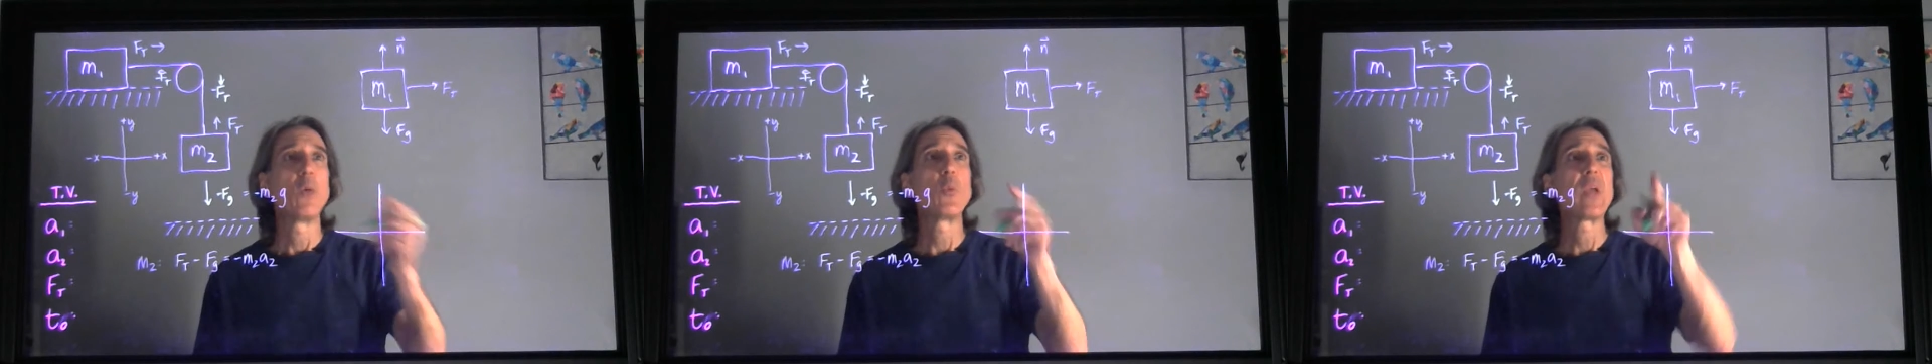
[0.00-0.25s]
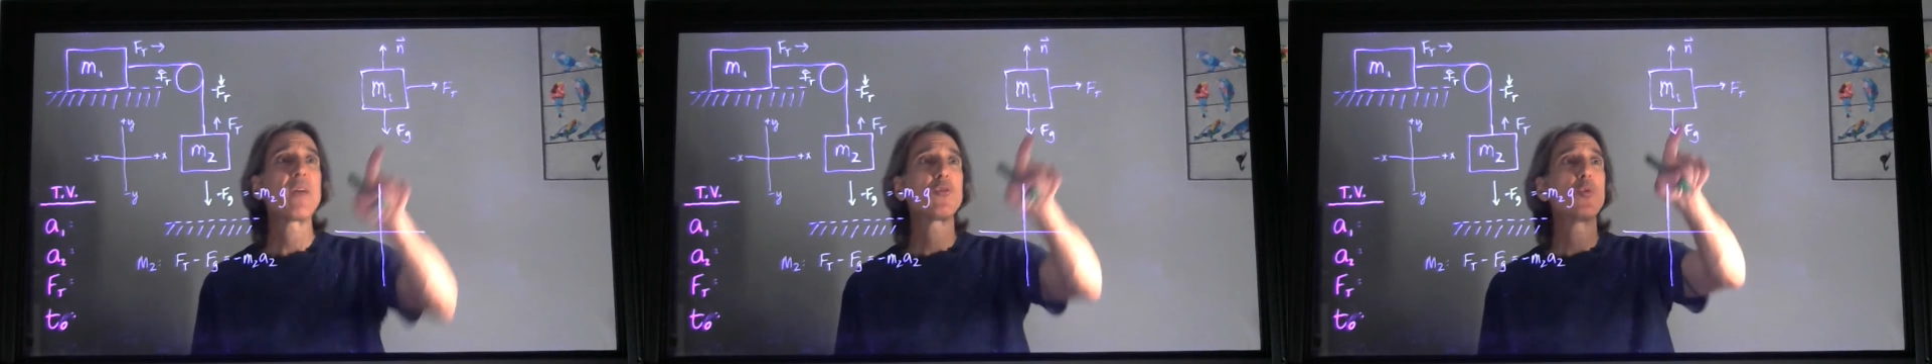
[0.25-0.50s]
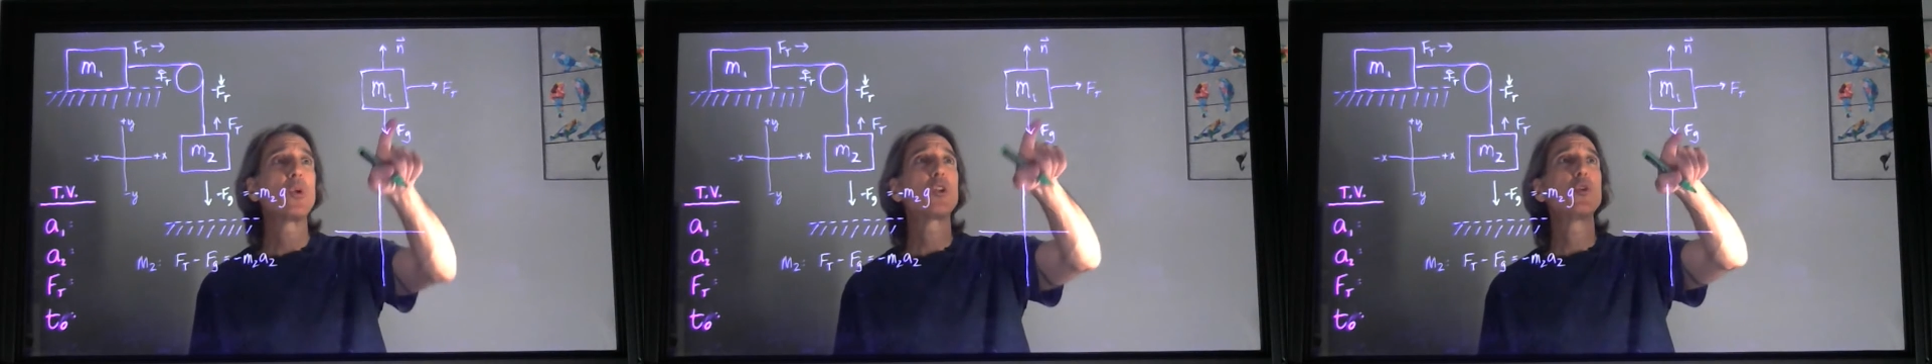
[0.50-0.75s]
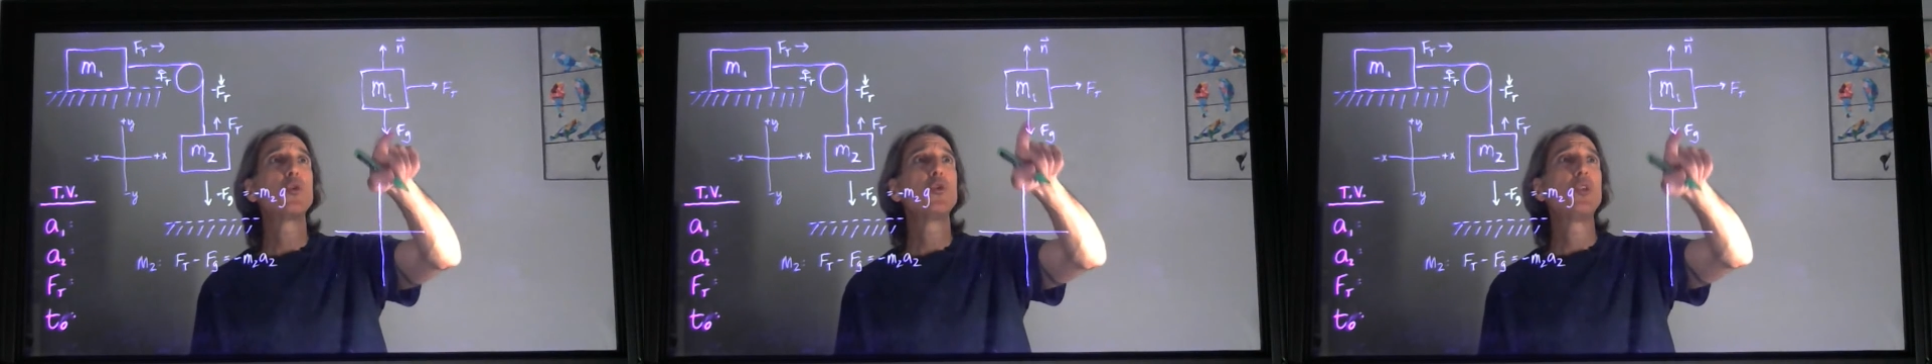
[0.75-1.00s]
we have to
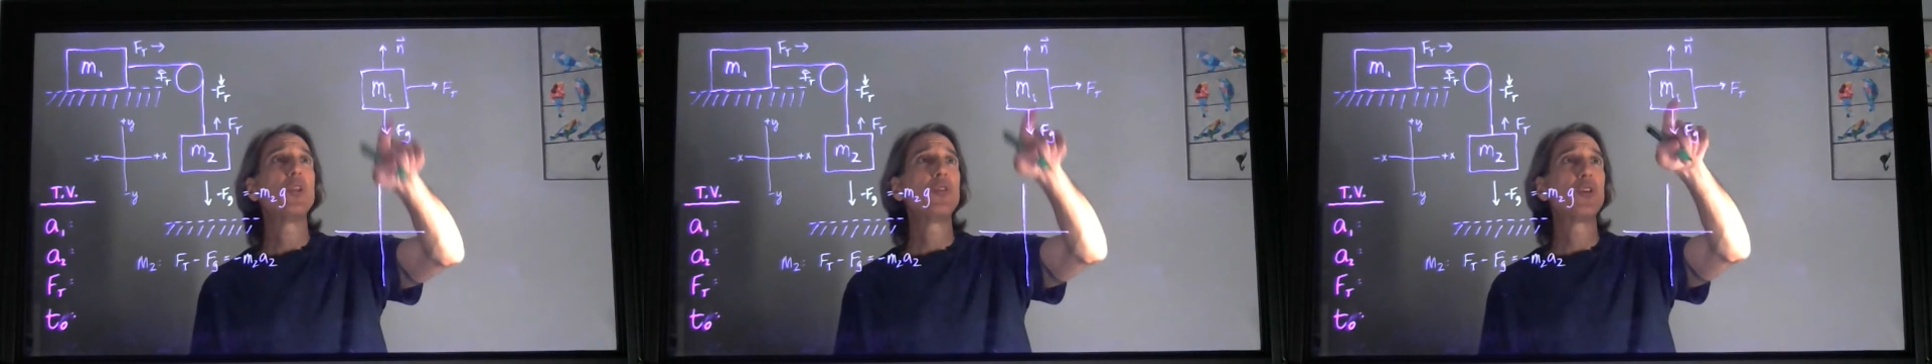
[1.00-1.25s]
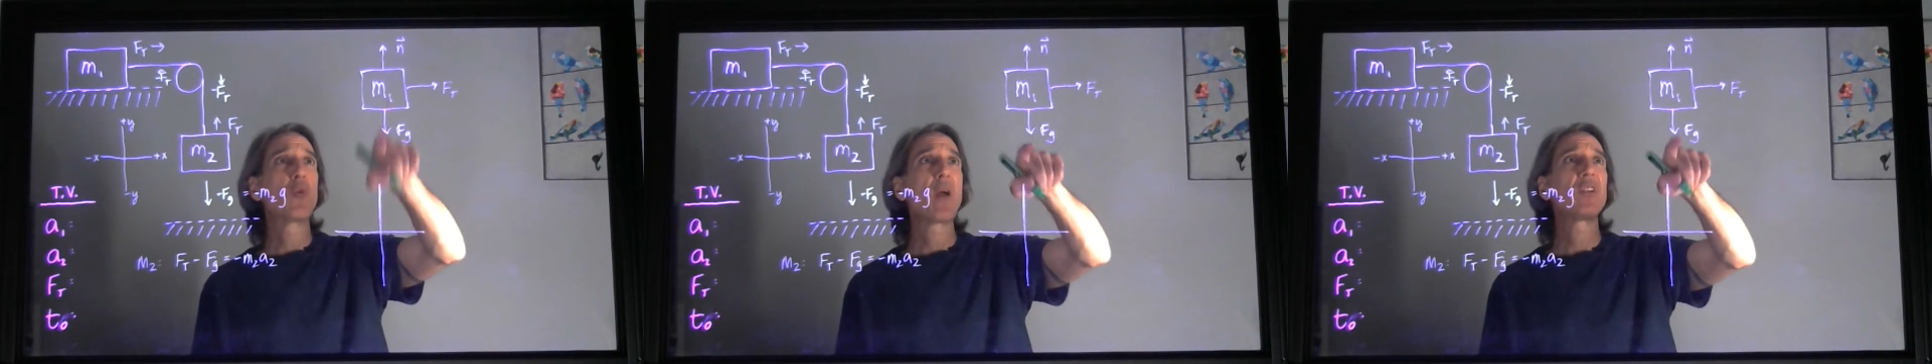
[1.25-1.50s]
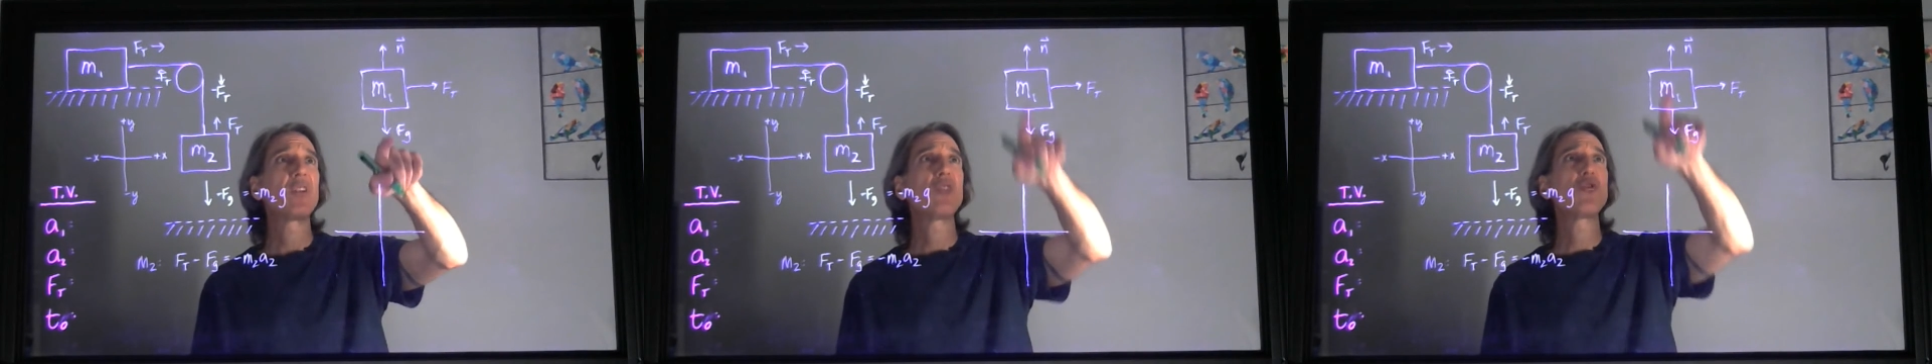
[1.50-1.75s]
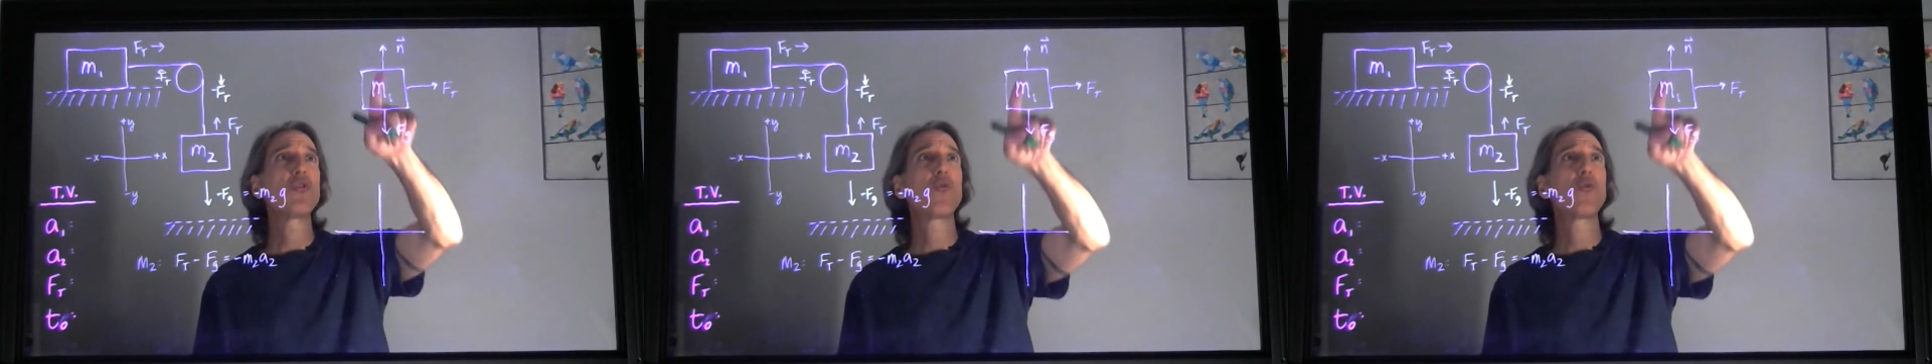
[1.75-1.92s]
include the gravitational